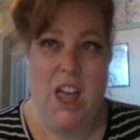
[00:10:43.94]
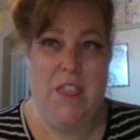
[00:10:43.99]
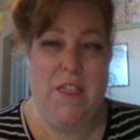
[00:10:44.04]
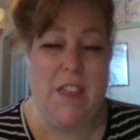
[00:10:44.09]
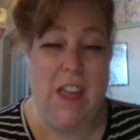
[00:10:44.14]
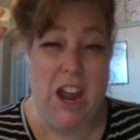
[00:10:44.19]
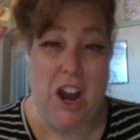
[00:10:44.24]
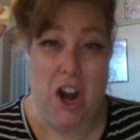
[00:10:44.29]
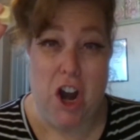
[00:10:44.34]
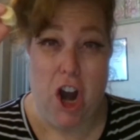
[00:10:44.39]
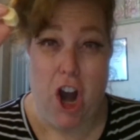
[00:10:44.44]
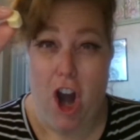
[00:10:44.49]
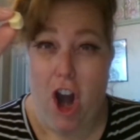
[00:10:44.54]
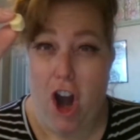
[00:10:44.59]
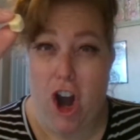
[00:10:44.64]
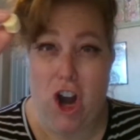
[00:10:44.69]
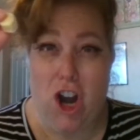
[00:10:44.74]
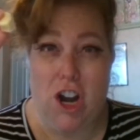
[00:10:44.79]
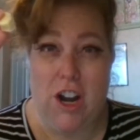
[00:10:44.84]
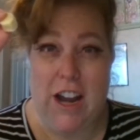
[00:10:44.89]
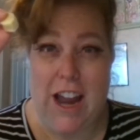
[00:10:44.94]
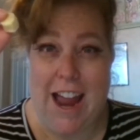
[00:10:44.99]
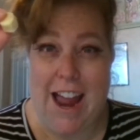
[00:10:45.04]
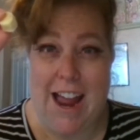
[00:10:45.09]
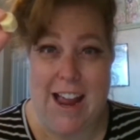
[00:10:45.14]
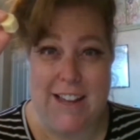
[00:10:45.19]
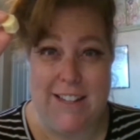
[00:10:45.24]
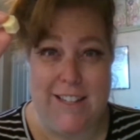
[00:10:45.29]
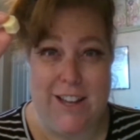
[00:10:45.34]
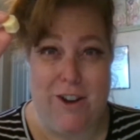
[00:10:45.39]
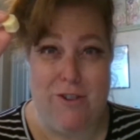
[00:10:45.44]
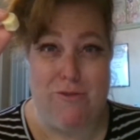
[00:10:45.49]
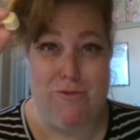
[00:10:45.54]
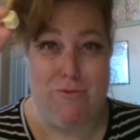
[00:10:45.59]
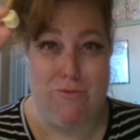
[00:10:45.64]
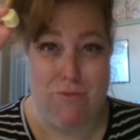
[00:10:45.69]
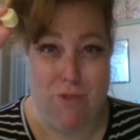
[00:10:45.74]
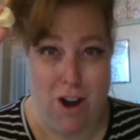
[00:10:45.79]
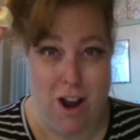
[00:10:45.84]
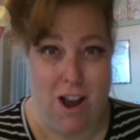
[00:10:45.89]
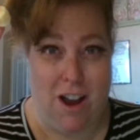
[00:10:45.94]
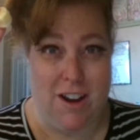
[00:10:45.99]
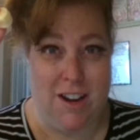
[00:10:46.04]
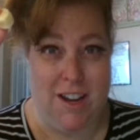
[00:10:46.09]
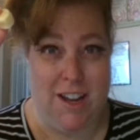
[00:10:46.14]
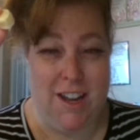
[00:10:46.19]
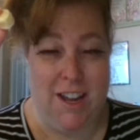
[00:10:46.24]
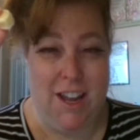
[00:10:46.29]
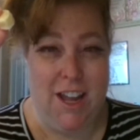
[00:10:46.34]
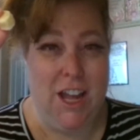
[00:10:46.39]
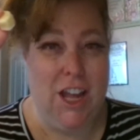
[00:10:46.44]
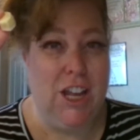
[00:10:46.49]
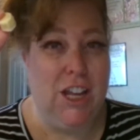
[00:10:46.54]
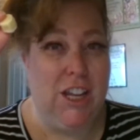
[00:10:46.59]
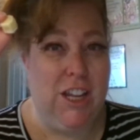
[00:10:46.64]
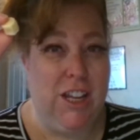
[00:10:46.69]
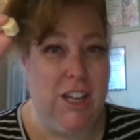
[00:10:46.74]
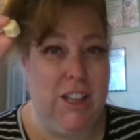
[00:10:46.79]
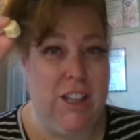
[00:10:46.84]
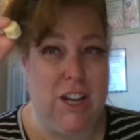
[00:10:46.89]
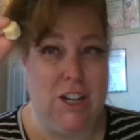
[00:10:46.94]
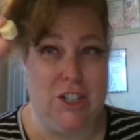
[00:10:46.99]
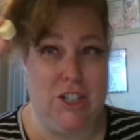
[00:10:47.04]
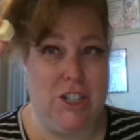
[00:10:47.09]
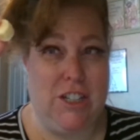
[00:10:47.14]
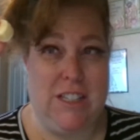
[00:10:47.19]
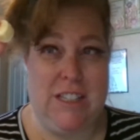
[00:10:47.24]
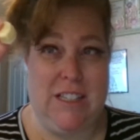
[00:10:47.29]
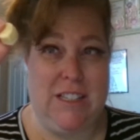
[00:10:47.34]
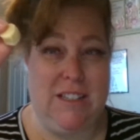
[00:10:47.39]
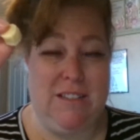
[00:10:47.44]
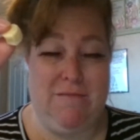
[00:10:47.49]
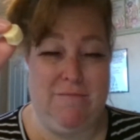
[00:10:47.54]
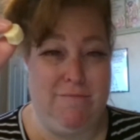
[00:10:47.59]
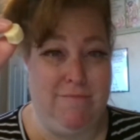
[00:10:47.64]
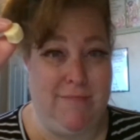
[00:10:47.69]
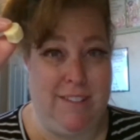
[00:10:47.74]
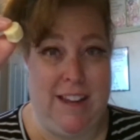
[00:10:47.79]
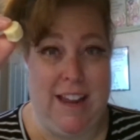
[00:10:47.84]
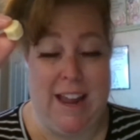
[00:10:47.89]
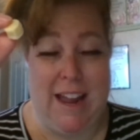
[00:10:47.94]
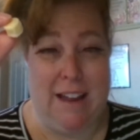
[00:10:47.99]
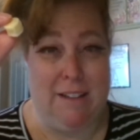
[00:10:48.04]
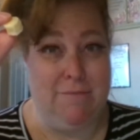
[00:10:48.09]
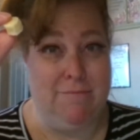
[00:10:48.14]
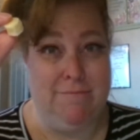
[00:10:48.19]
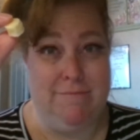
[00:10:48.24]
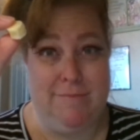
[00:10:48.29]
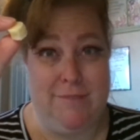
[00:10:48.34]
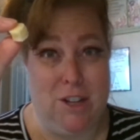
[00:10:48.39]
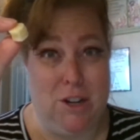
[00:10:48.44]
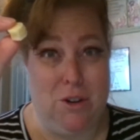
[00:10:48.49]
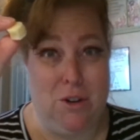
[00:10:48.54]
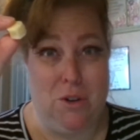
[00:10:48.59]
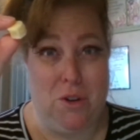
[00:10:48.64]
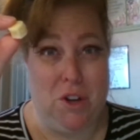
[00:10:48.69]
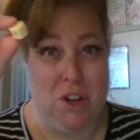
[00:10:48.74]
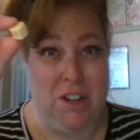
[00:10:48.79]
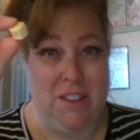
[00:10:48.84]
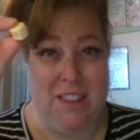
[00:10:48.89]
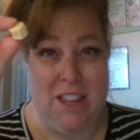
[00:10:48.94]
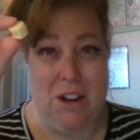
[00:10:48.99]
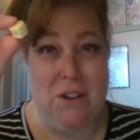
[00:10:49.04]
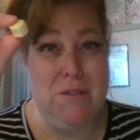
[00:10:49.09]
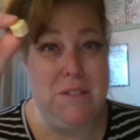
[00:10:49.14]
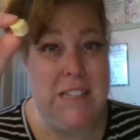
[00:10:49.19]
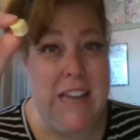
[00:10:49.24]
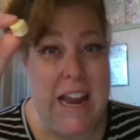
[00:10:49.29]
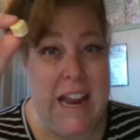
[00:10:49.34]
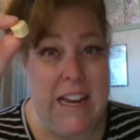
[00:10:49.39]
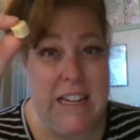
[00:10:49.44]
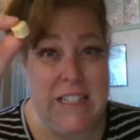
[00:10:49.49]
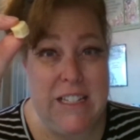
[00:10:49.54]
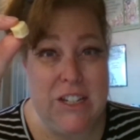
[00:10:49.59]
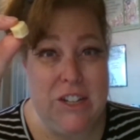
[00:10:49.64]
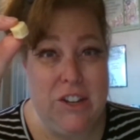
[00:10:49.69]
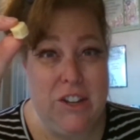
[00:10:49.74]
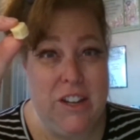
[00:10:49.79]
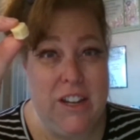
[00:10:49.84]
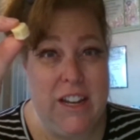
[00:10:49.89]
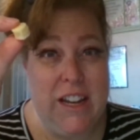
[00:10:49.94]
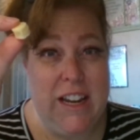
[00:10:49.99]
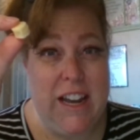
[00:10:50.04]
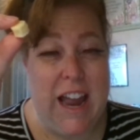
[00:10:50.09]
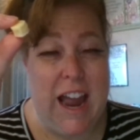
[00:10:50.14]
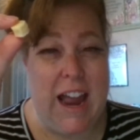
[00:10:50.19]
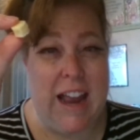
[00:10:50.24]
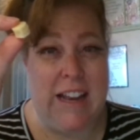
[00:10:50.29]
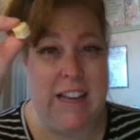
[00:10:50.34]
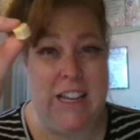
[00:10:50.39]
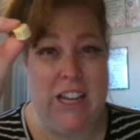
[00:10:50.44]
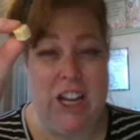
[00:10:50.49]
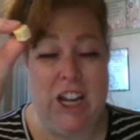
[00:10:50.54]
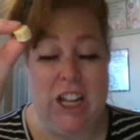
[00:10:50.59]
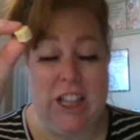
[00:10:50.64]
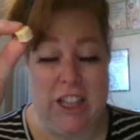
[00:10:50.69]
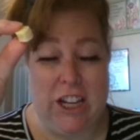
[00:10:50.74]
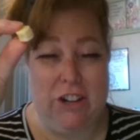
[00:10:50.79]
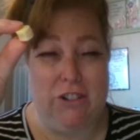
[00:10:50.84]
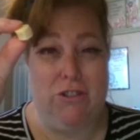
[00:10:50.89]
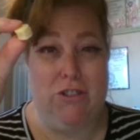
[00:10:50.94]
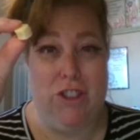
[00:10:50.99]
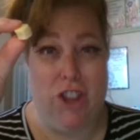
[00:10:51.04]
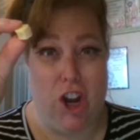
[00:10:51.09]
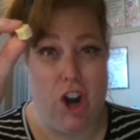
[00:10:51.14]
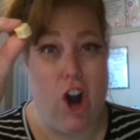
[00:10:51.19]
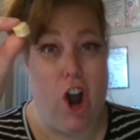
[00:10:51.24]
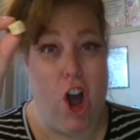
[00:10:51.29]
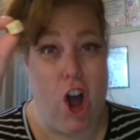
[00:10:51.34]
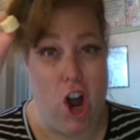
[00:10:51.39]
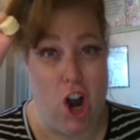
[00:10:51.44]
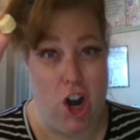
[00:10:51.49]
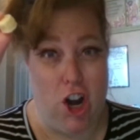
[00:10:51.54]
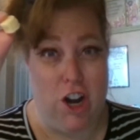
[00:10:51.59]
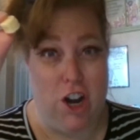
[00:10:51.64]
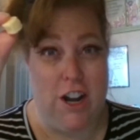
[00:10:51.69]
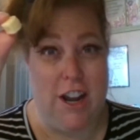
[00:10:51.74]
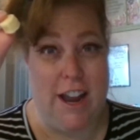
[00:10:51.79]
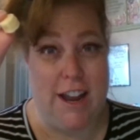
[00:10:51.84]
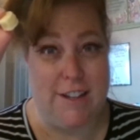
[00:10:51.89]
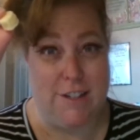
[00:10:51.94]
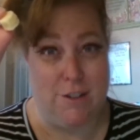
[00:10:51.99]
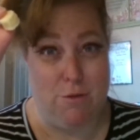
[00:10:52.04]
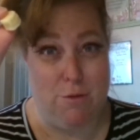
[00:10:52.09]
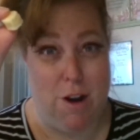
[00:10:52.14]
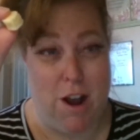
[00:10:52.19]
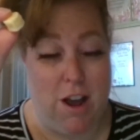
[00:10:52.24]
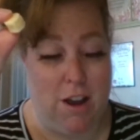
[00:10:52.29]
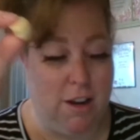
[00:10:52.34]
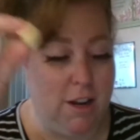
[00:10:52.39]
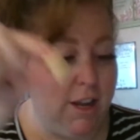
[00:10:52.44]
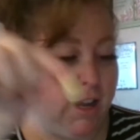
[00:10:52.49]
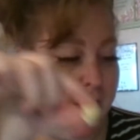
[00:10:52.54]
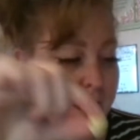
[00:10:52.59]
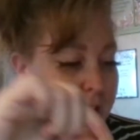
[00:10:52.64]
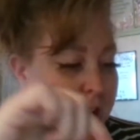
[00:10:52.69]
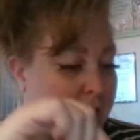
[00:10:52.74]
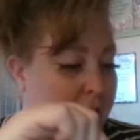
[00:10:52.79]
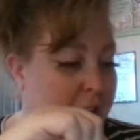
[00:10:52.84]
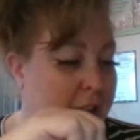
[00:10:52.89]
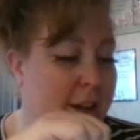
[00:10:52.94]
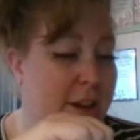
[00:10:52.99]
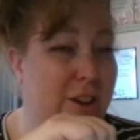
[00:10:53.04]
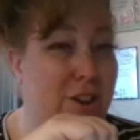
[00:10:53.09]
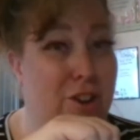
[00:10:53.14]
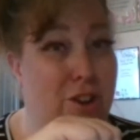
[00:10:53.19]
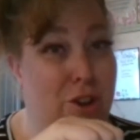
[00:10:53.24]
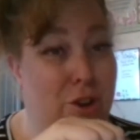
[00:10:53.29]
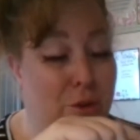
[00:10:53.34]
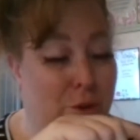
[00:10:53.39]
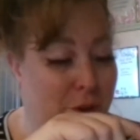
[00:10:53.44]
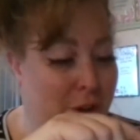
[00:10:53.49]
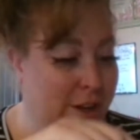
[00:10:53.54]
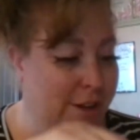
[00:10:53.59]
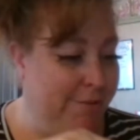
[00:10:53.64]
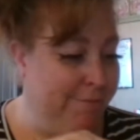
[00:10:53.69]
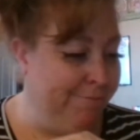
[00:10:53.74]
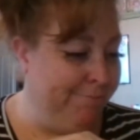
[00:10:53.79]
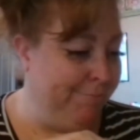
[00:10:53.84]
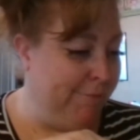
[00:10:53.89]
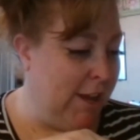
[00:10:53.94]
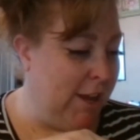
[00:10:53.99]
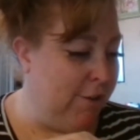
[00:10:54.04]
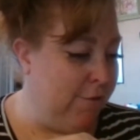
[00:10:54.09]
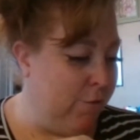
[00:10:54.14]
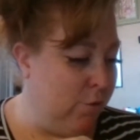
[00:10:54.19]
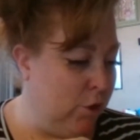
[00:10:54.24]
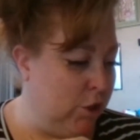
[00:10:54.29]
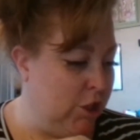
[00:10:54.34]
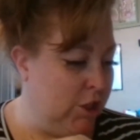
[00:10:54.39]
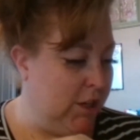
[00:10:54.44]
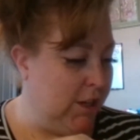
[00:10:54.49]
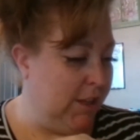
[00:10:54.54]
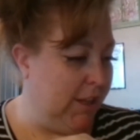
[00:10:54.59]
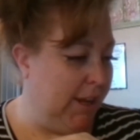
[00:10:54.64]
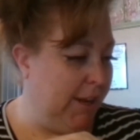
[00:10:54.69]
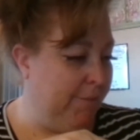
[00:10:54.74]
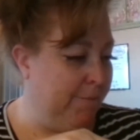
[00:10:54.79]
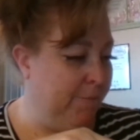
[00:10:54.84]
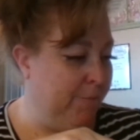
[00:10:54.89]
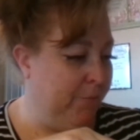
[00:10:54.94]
They are hard as a rock. They're just, yeah, they're no good. They don't taste good, and they're they're hard as a rock. No good, unfortunately.